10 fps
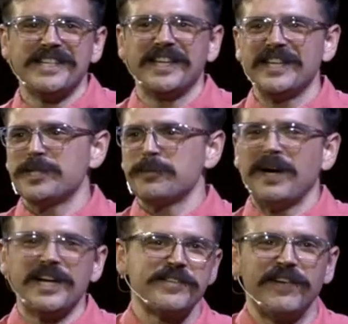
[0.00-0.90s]
and these
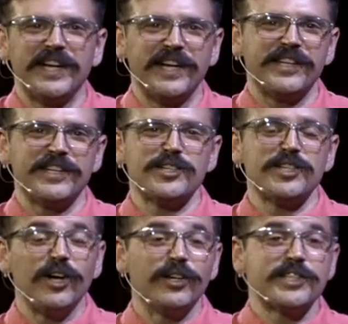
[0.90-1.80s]
spies find out that
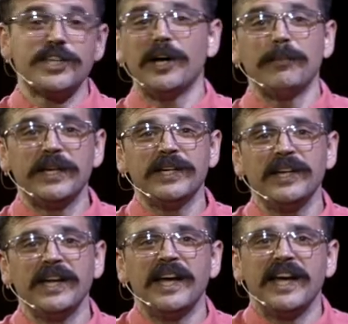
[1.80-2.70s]
Saul is coming,